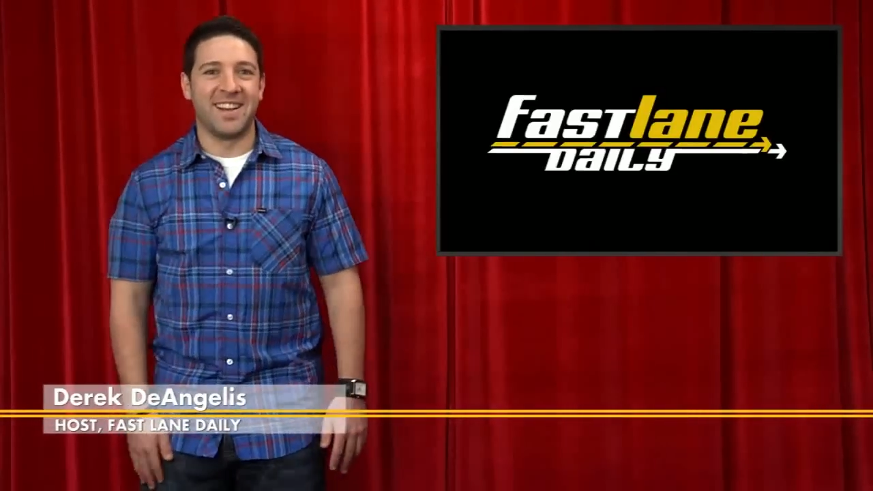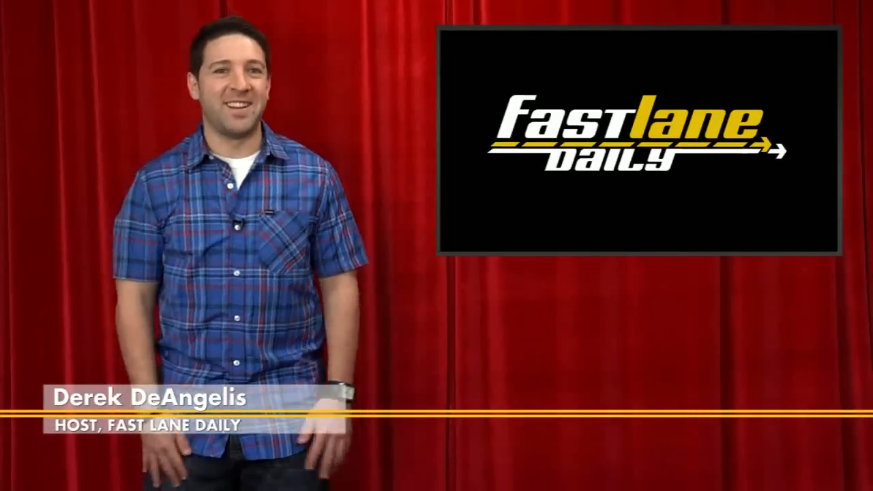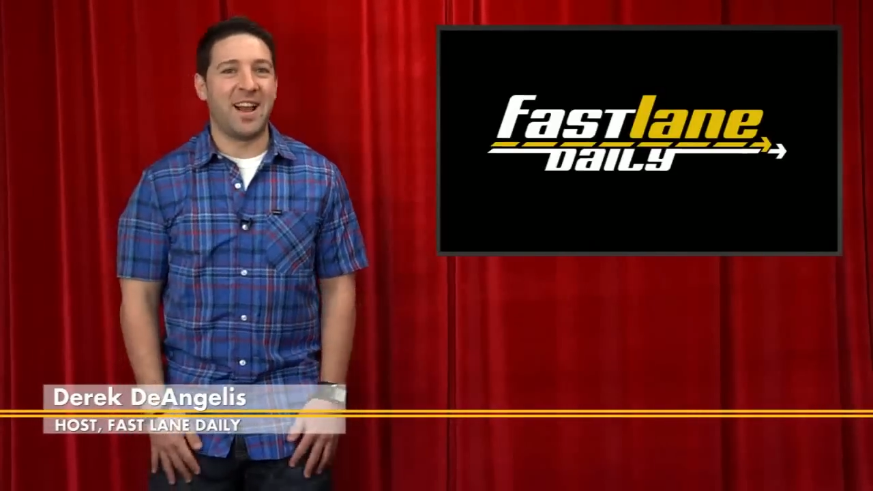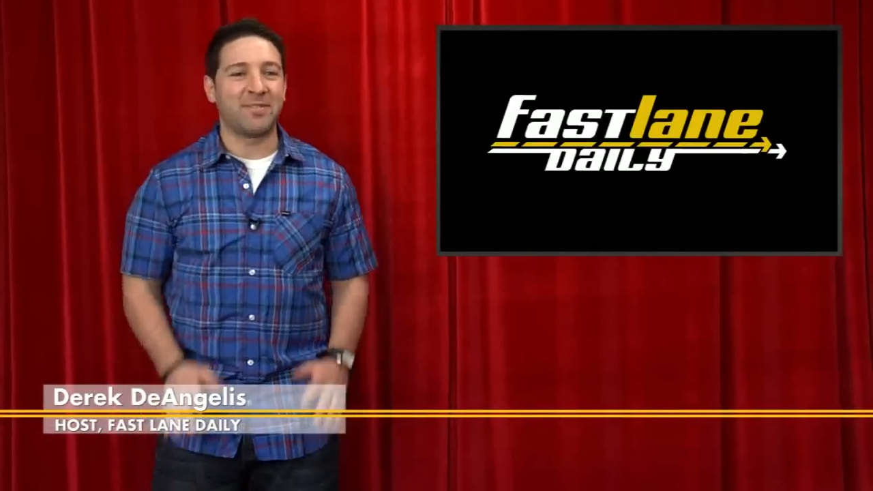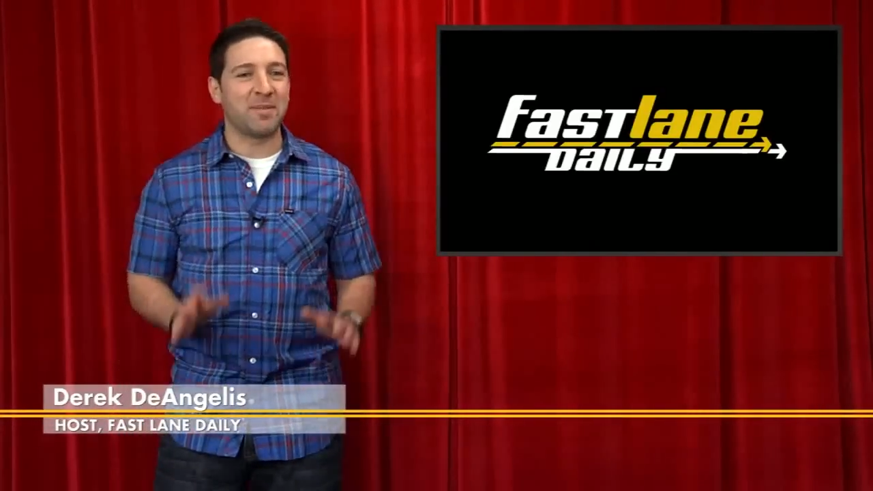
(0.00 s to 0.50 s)
I
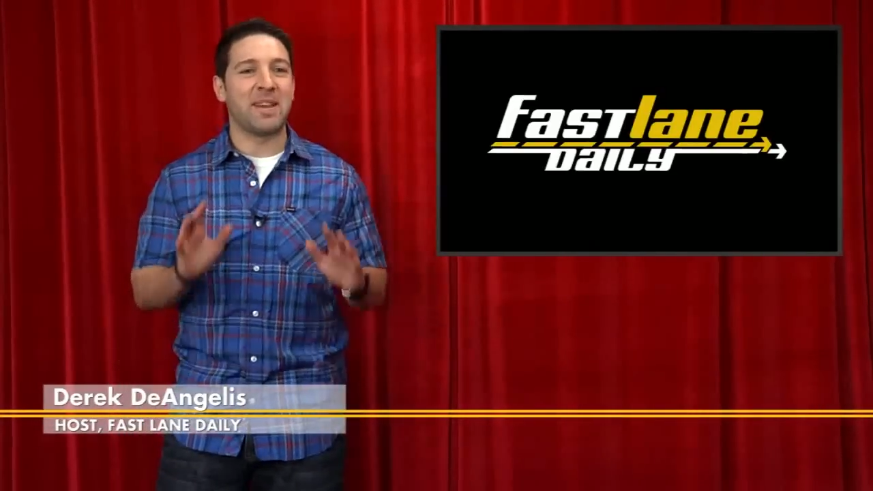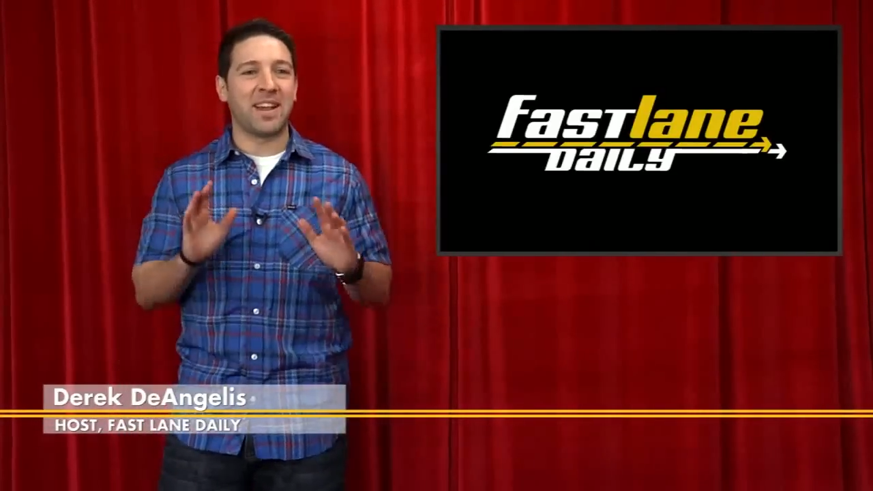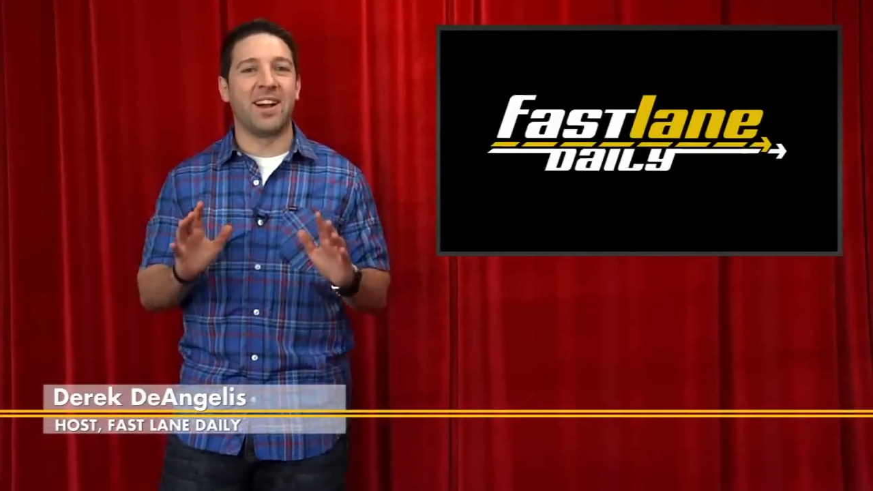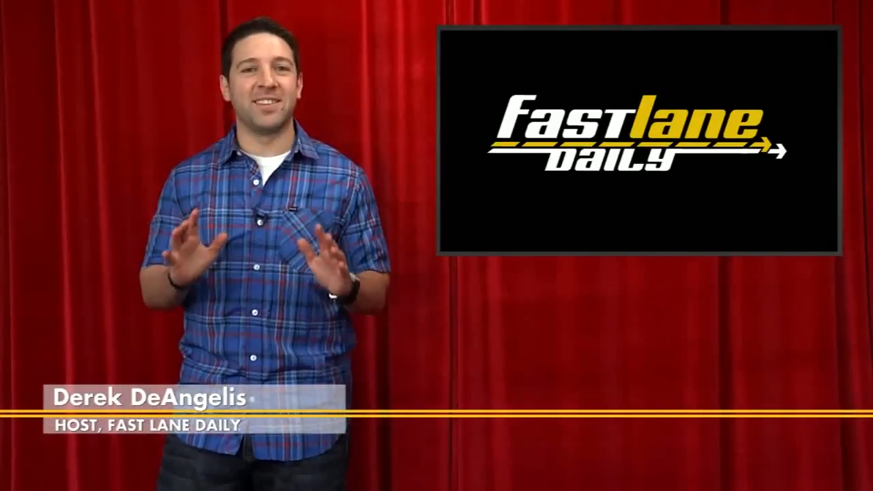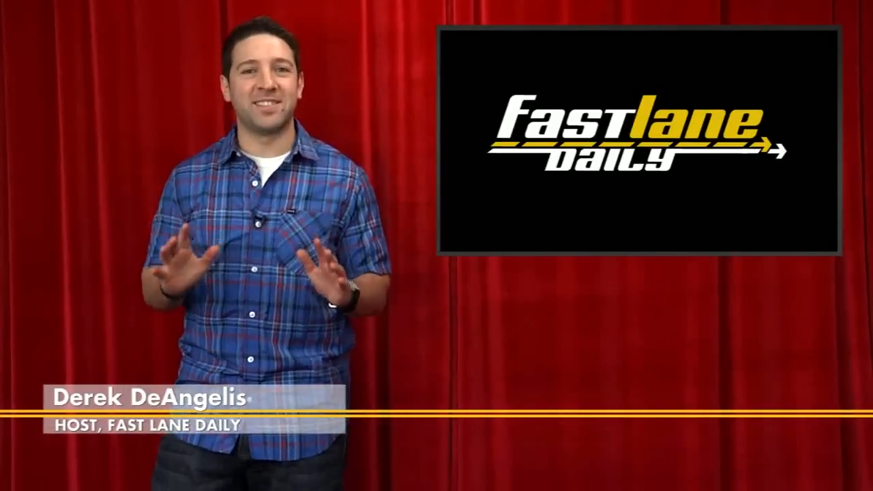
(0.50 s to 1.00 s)
know, I have to
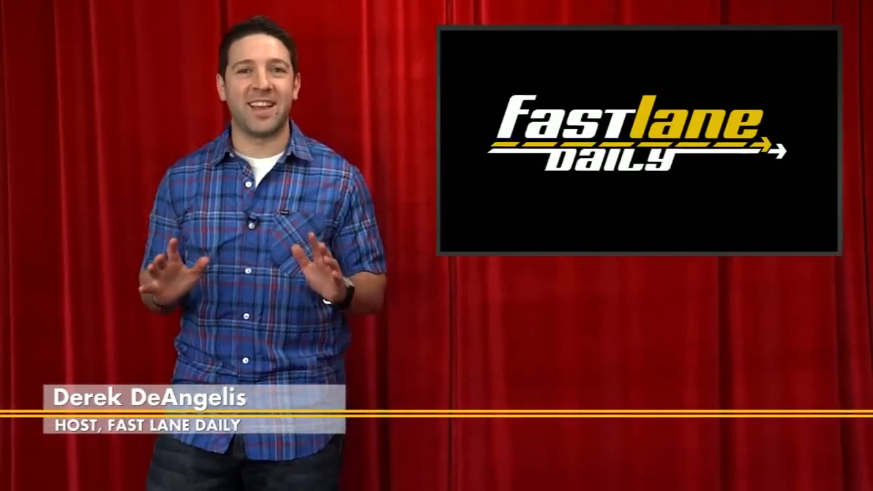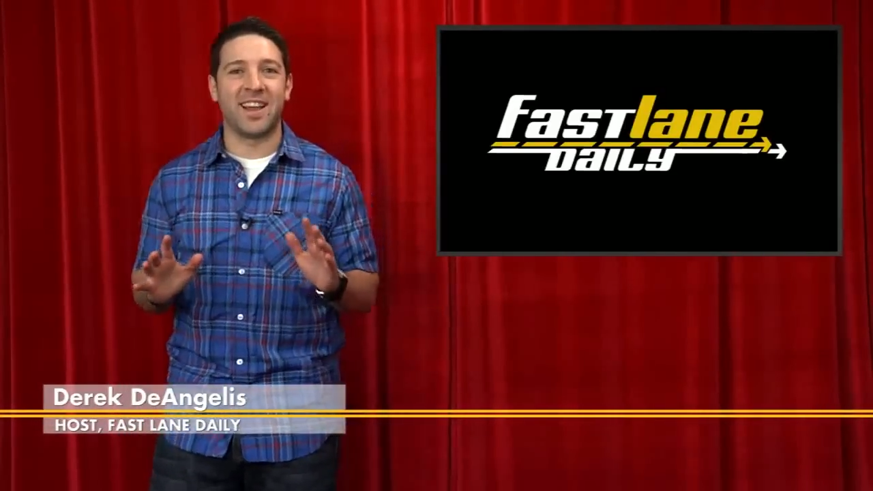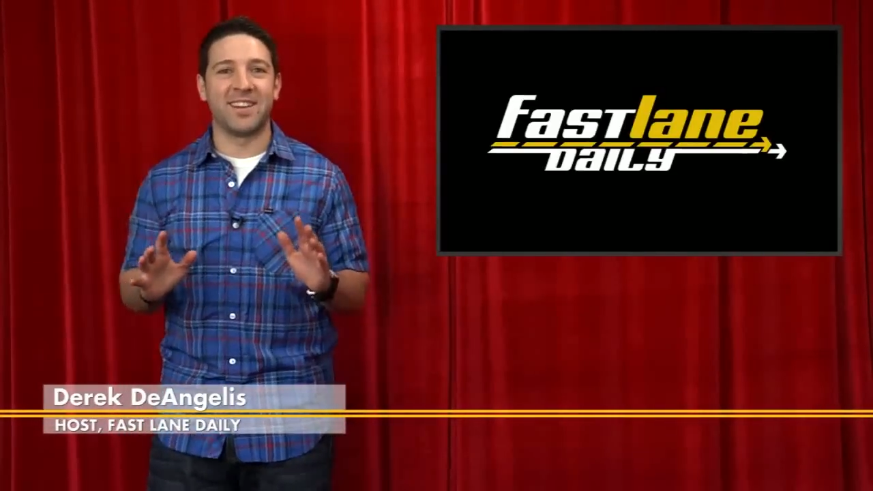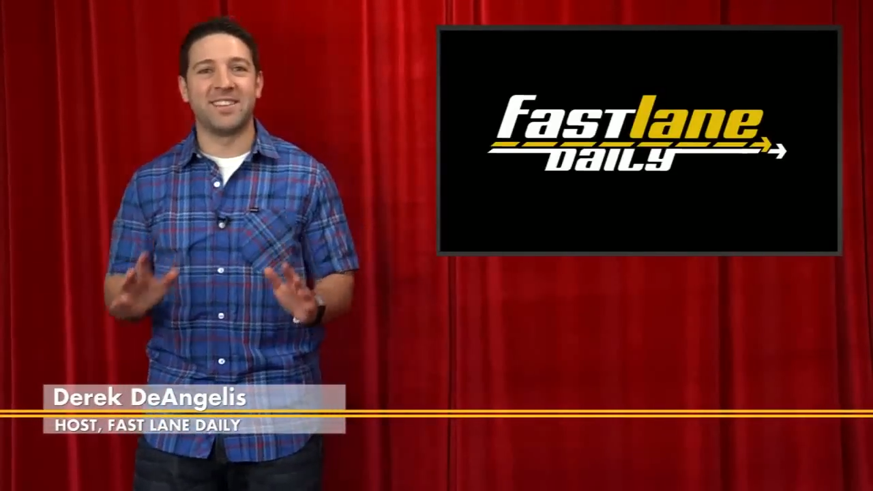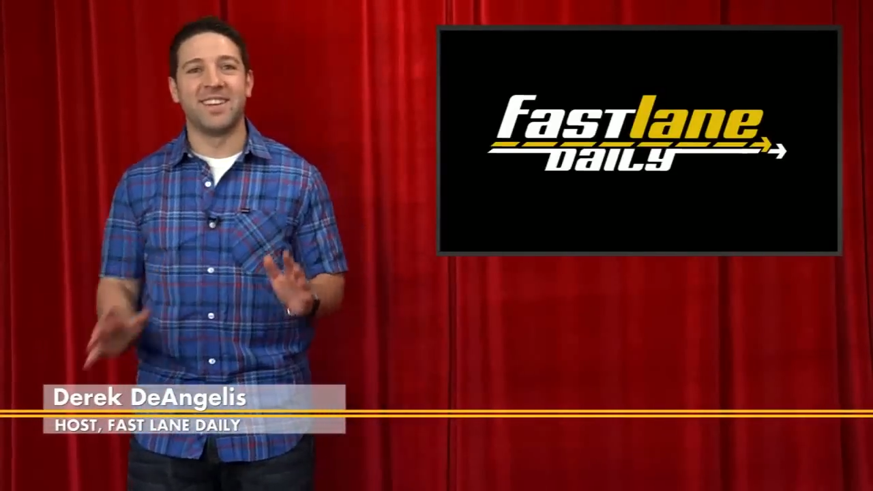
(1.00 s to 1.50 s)
make a
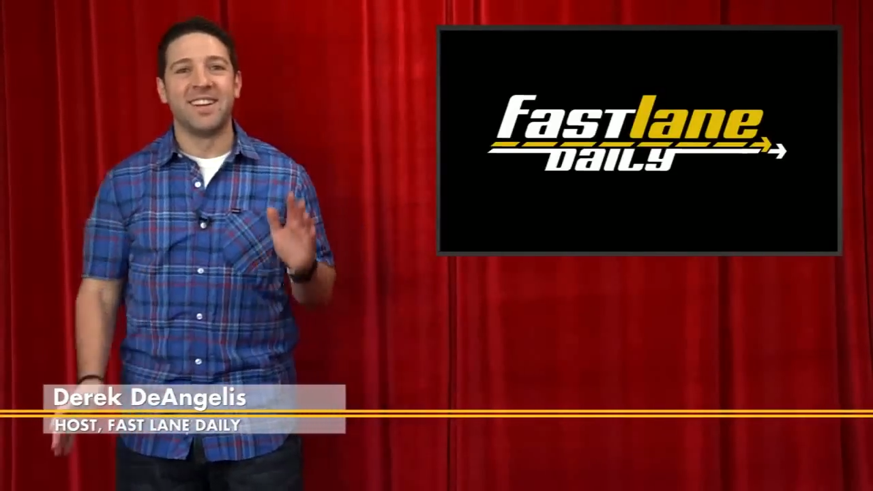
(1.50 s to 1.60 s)
sound.